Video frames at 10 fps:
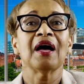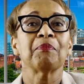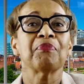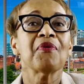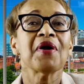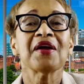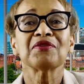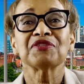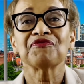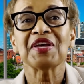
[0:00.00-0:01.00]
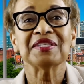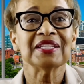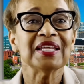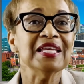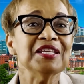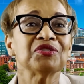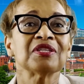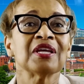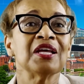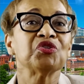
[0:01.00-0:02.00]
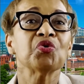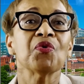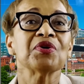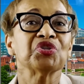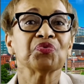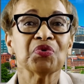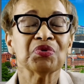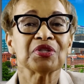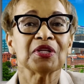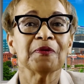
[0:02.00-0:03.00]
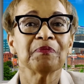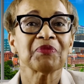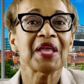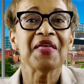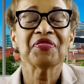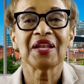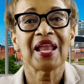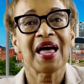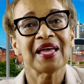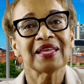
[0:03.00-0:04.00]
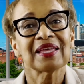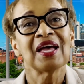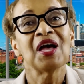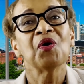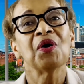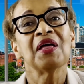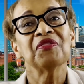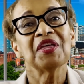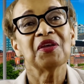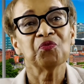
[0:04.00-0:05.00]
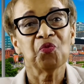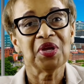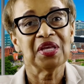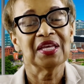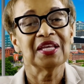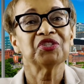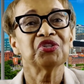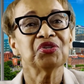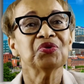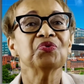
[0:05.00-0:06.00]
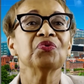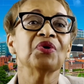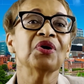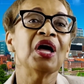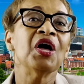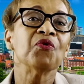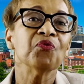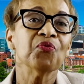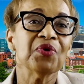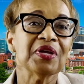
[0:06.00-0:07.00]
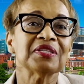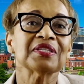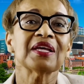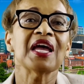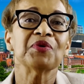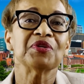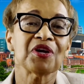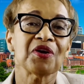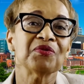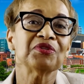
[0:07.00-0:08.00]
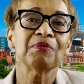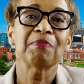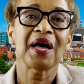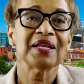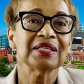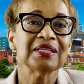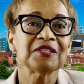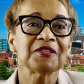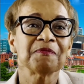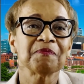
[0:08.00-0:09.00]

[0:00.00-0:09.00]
prayers facing east toward Jerusalem, and the like, then we, too, risk a return to bondage.